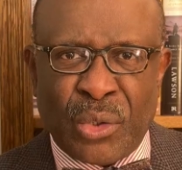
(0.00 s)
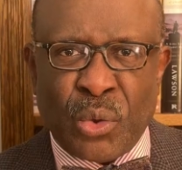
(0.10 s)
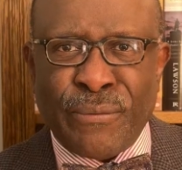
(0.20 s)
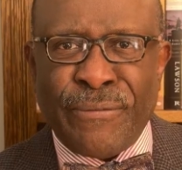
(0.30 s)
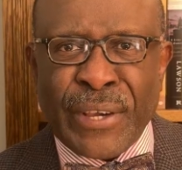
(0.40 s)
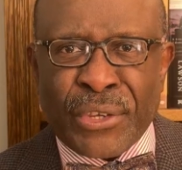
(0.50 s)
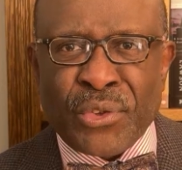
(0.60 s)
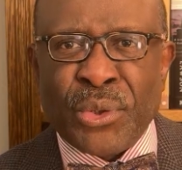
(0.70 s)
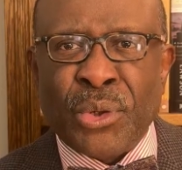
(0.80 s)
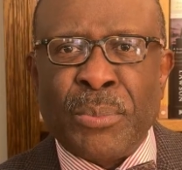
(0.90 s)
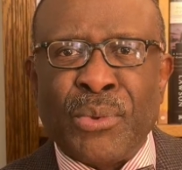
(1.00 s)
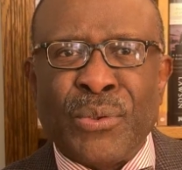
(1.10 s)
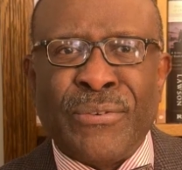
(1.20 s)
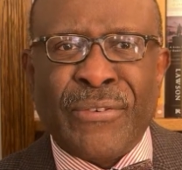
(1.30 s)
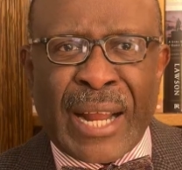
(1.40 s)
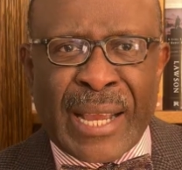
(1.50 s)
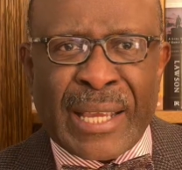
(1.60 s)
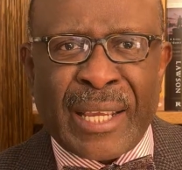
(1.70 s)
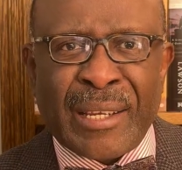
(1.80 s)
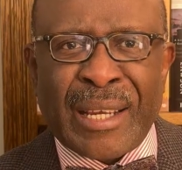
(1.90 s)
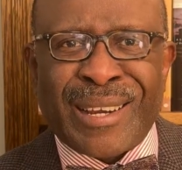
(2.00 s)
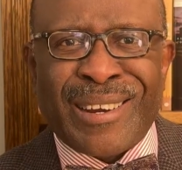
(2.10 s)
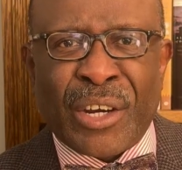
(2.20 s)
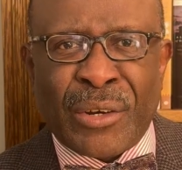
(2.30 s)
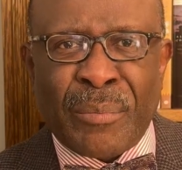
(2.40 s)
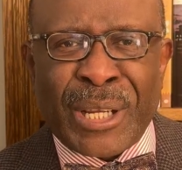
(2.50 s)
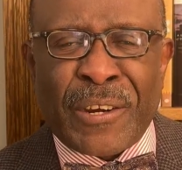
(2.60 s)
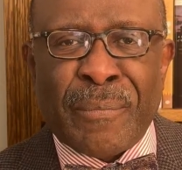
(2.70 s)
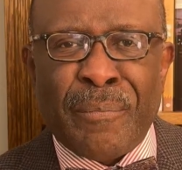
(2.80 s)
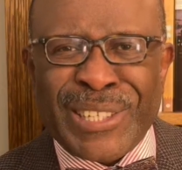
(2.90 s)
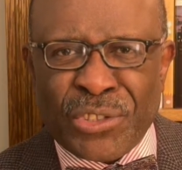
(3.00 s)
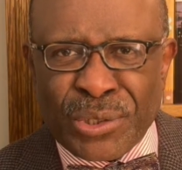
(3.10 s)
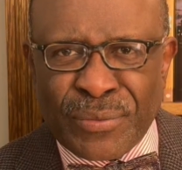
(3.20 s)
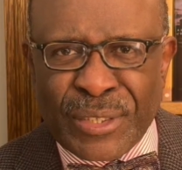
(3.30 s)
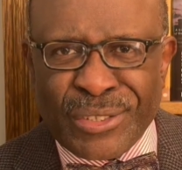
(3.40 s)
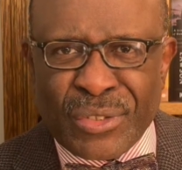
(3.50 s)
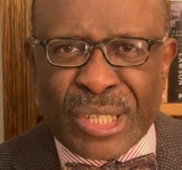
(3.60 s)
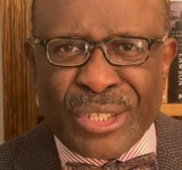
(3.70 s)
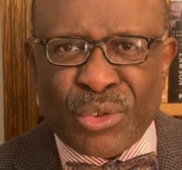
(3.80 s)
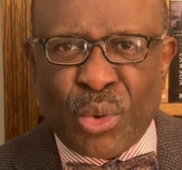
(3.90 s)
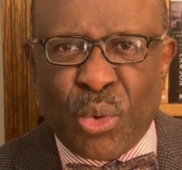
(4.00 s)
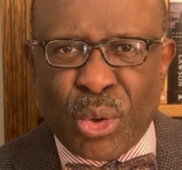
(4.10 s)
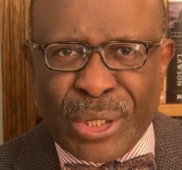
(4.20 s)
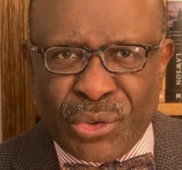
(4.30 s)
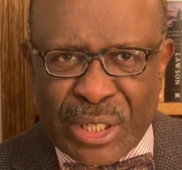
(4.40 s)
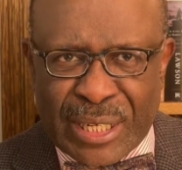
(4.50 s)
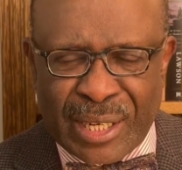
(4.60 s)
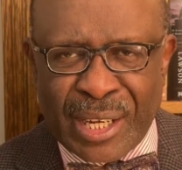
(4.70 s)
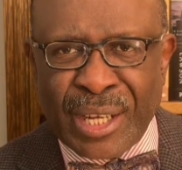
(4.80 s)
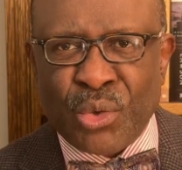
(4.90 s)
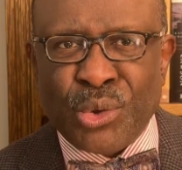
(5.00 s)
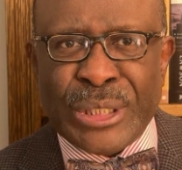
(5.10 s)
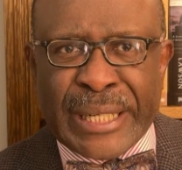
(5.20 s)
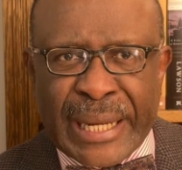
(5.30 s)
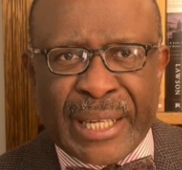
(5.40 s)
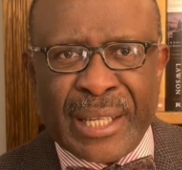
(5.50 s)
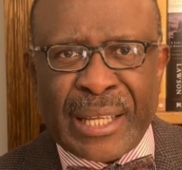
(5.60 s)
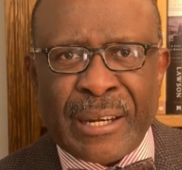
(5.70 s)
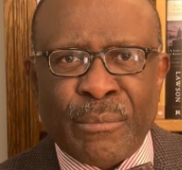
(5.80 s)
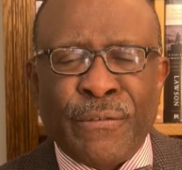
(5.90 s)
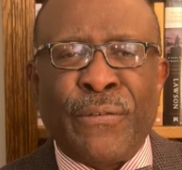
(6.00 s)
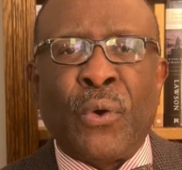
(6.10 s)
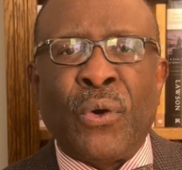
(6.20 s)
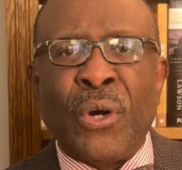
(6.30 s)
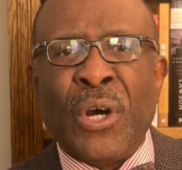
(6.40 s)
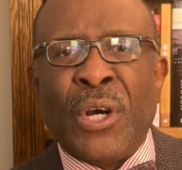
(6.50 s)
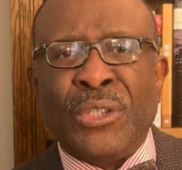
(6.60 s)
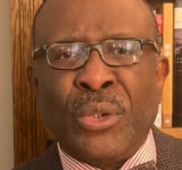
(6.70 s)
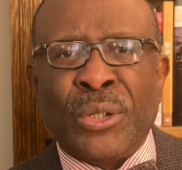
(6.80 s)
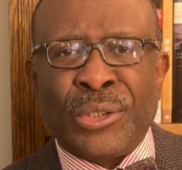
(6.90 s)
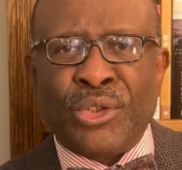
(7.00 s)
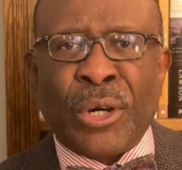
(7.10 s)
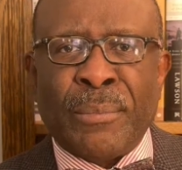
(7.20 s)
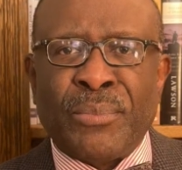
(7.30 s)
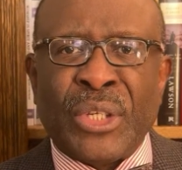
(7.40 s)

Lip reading: to fix Europe's flagging economic competitiveness is greater today than before Donald Trump's